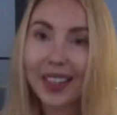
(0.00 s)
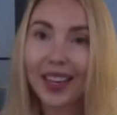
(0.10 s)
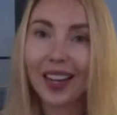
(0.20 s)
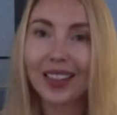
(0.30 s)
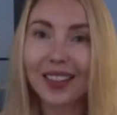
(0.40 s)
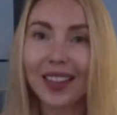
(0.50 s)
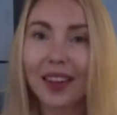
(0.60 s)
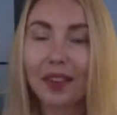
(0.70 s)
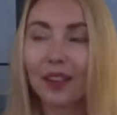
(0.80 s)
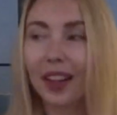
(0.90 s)
Yeah, and
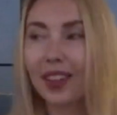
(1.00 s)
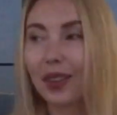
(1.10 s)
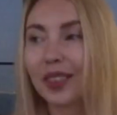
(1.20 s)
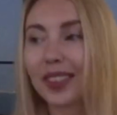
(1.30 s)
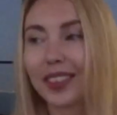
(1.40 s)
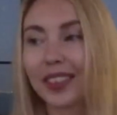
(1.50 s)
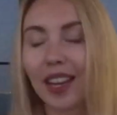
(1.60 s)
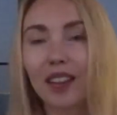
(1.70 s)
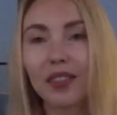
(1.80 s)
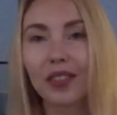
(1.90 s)
the fun also
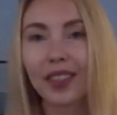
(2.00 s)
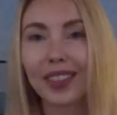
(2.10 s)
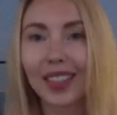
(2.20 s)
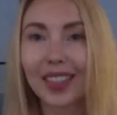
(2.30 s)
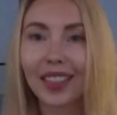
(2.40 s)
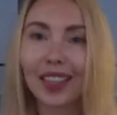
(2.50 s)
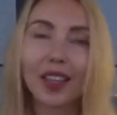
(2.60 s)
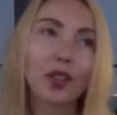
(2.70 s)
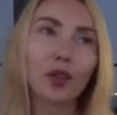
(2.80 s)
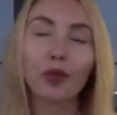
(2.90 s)
stuff that
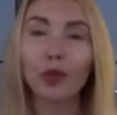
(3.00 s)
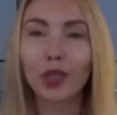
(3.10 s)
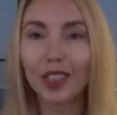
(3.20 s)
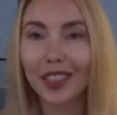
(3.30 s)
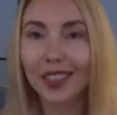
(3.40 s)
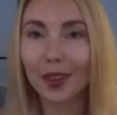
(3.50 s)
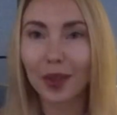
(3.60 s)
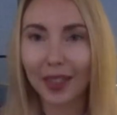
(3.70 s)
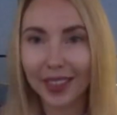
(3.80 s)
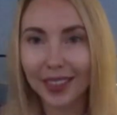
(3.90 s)
your furniture
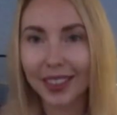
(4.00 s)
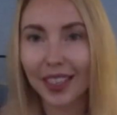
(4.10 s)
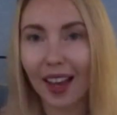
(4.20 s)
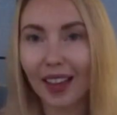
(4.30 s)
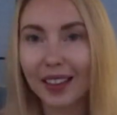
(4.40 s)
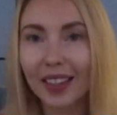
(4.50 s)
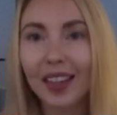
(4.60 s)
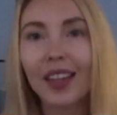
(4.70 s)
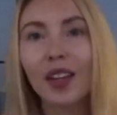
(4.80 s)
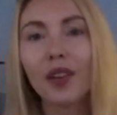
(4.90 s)
gonna get scanned.
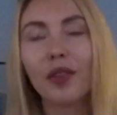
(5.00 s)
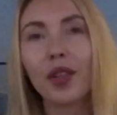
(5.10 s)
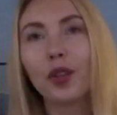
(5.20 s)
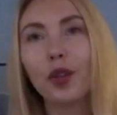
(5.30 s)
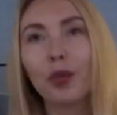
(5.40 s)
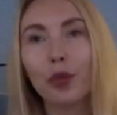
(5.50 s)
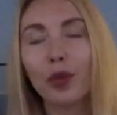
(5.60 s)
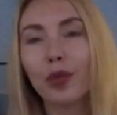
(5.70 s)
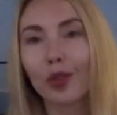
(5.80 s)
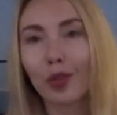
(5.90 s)
When you
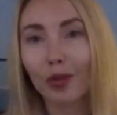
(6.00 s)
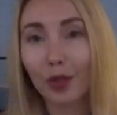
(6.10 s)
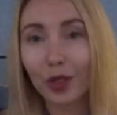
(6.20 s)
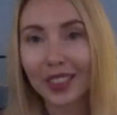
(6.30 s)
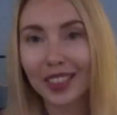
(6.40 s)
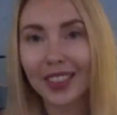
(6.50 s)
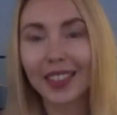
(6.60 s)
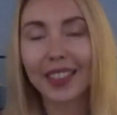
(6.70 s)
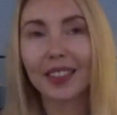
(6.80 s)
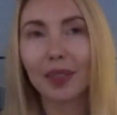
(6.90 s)
move your
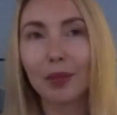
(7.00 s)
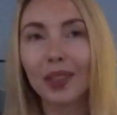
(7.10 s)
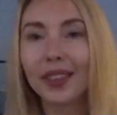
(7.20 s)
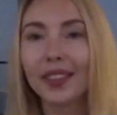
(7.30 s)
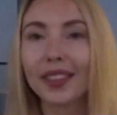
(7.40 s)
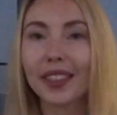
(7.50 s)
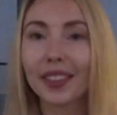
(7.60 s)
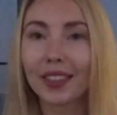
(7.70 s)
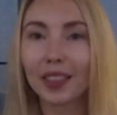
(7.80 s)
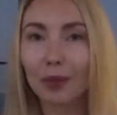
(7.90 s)
furniture in the building, there
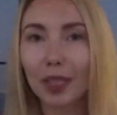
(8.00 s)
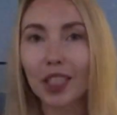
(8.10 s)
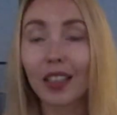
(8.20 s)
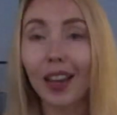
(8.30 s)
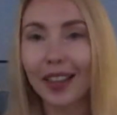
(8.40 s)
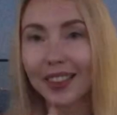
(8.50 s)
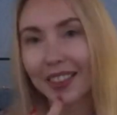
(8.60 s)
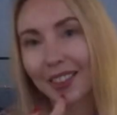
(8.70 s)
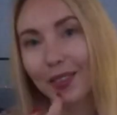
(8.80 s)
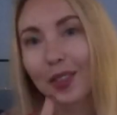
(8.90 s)
is a special
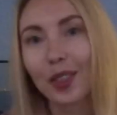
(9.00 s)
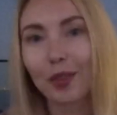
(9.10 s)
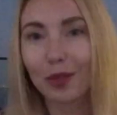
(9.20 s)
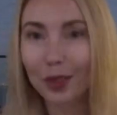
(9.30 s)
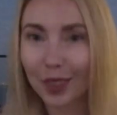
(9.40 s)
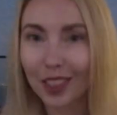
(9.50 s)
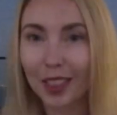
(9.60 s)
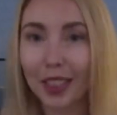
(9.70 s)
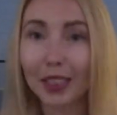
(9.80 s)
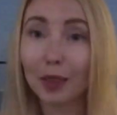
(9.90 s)
entrance for the
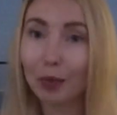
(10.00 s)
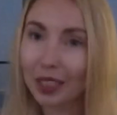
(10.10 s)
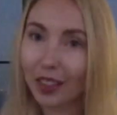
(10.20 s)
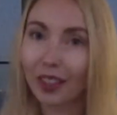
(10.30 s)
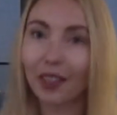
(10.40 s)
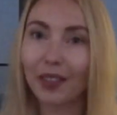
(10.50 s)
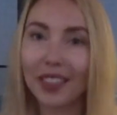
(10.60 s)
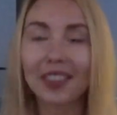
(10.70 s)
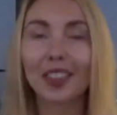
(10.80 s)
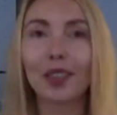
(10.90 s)
furniture and special
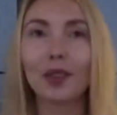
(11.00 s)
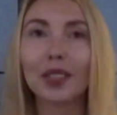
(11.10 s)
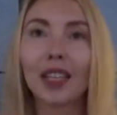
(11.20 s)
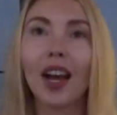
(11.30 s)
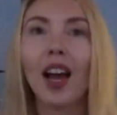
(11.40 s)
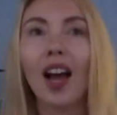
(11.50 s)
elevators also,